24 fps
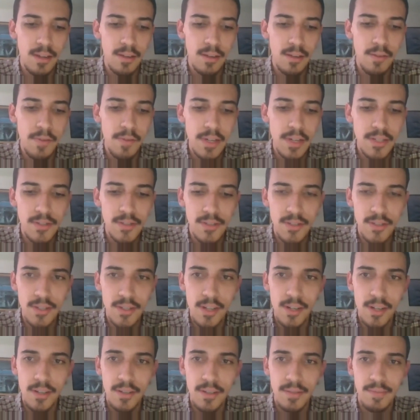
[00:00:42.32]
universities
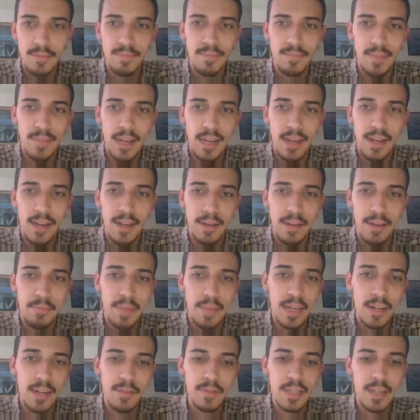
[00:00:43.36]
there,
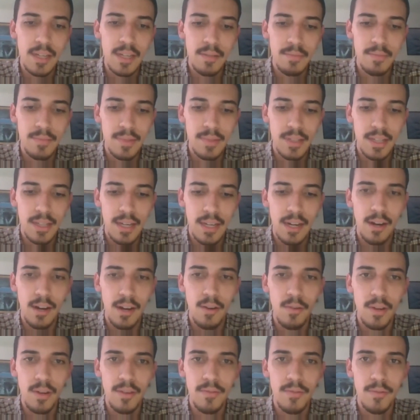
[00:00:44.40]
many of them are
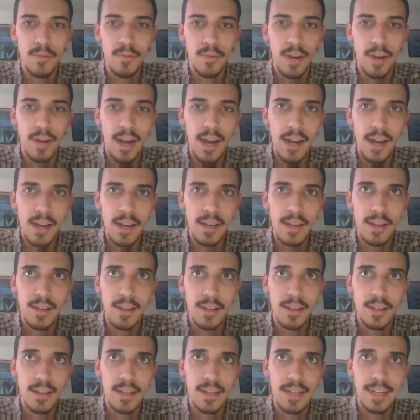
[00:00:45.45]
looking for
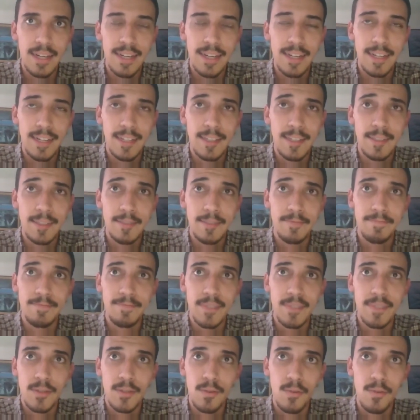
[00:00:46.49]
high
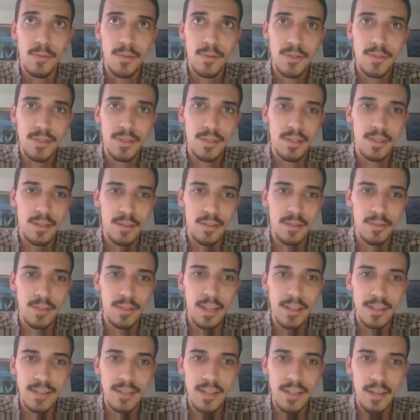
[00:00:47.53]
scores on
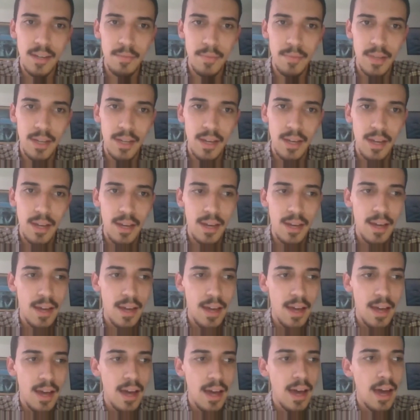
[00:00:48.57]
that exam.
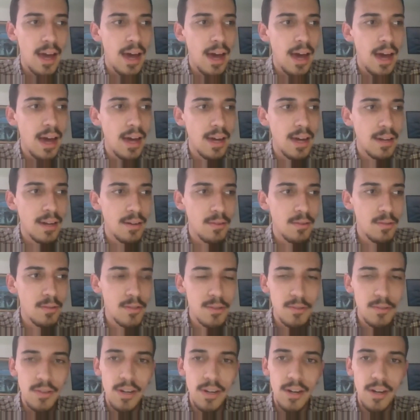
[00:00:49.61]
And
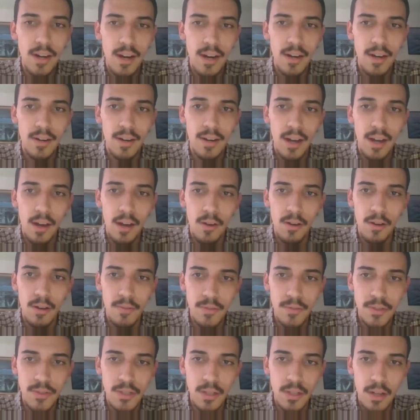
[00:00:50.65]
also there are a lot
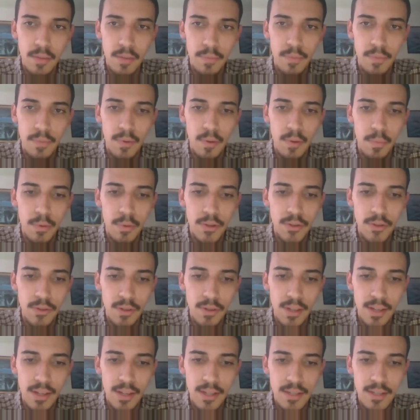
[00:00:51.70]
of job
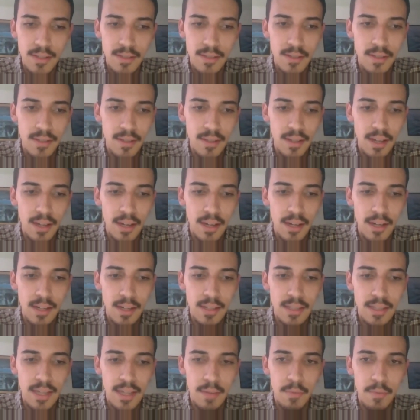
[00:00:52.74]
opportunities
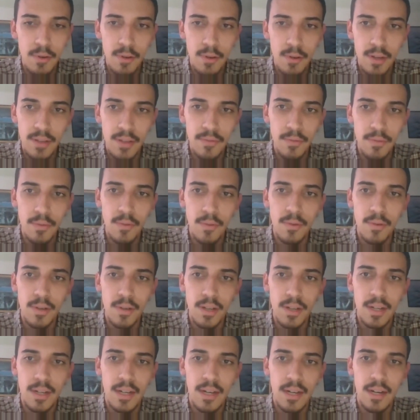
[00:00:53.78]
them looking
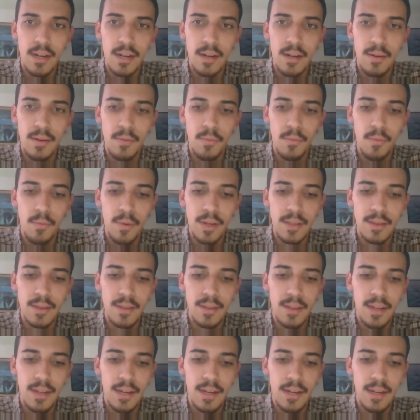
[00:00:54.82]
for with
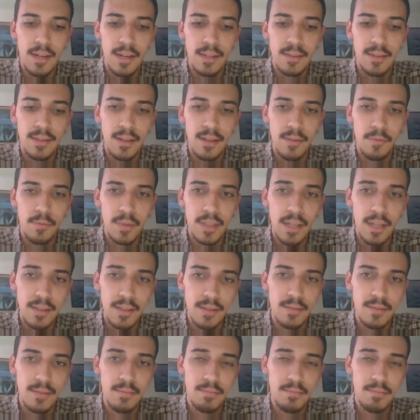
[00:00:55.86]
that